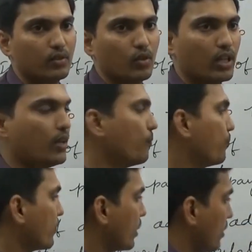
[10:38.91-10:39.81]
Okay,
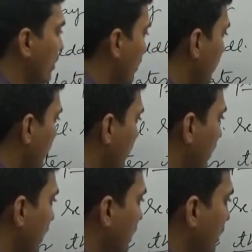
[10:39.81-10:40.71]
then